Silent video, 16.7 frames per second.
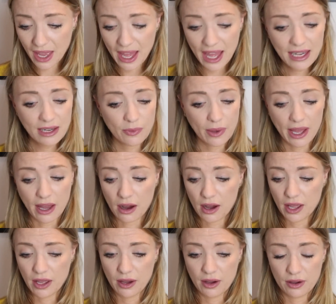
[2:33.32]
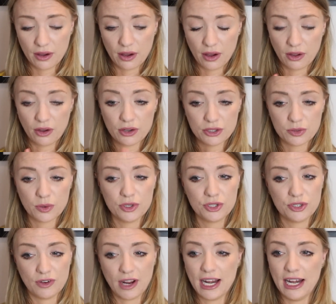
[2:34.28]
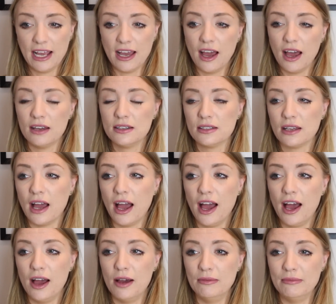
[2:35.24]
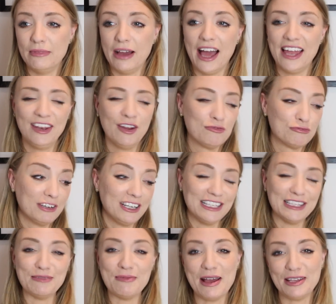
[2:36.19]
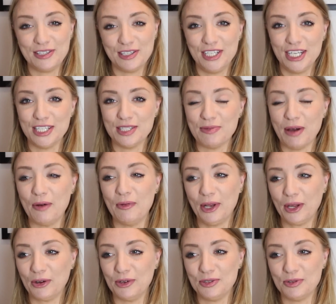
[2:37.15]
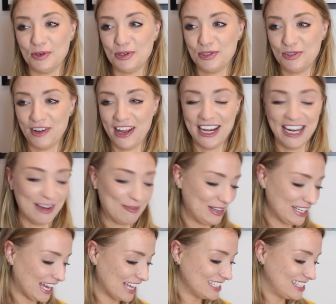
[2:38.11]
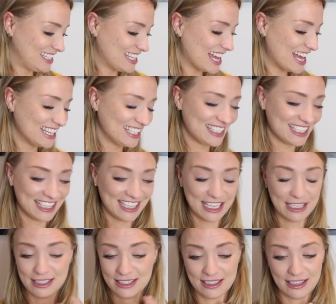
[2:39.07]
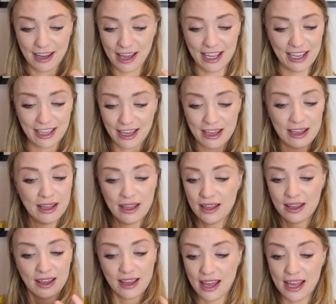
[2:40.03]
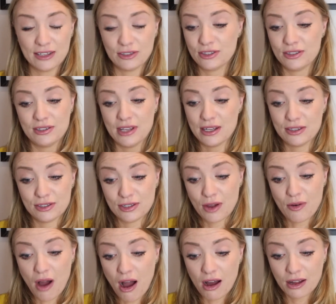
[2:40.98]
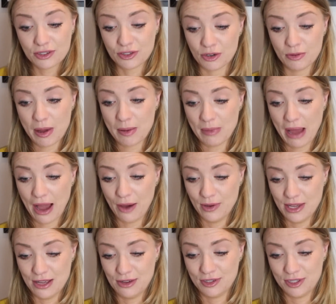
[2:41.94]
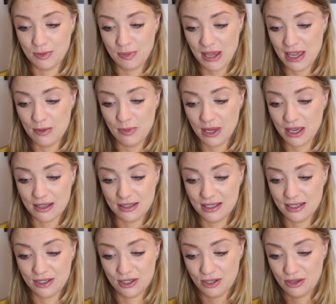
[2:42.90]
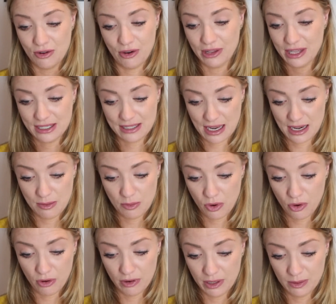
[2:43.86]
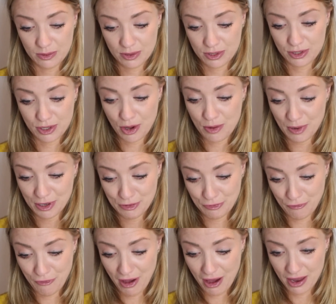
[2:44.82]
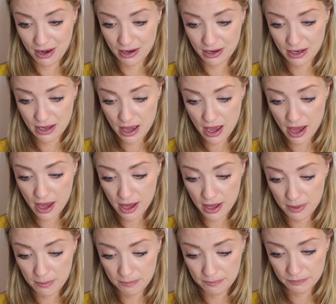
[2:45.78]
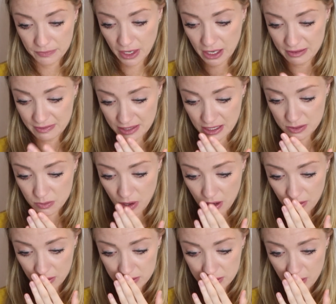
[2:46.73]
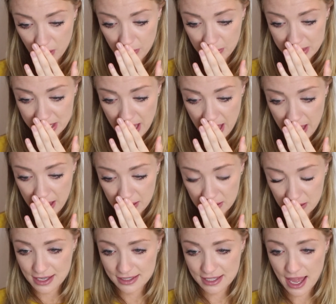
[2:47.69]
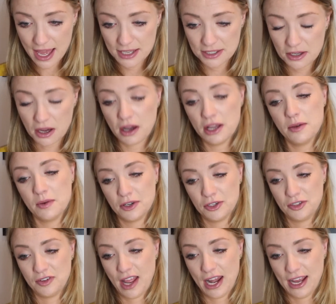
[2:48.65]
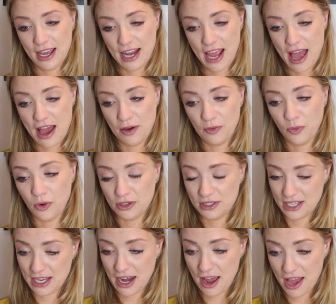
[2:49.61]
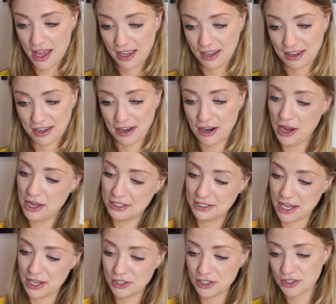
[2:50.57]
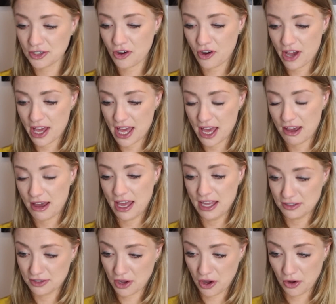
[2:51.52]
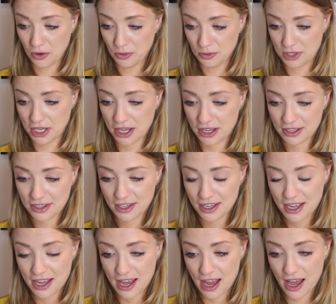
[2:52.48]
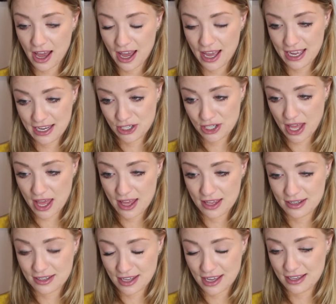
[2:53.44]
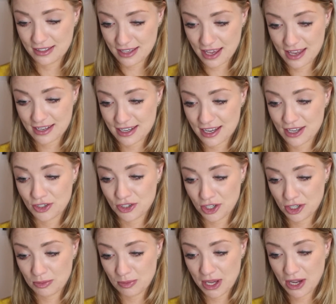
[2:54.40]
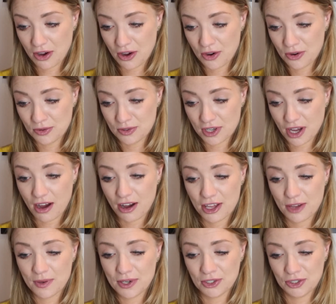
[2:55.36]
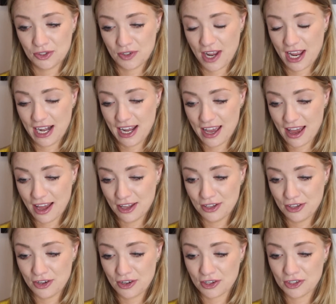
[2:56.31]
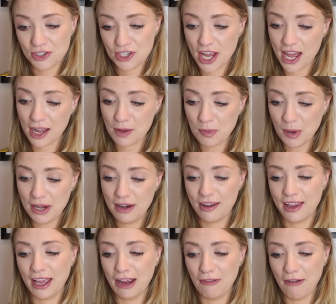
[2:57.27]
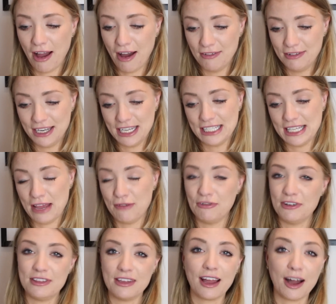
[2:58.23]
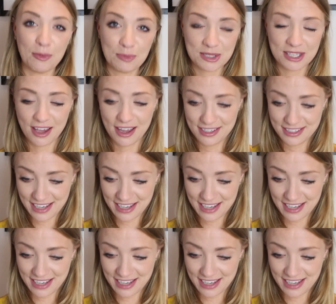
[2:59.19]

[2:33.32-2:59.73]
Anyway, I got to Australia, and reading the messages about when I got to Australia, my dad said this, like, it's so hard to remember how he used to be because he's just not this anymore, and he was so much fun, and I think that's why I got so upset. He said, "Are you in Australia yet? What's it like?" And I said, "Just got here, it's cold." He said, "It shouldn't be cold. Are you in Australia? You can check by looking around. Is everything upside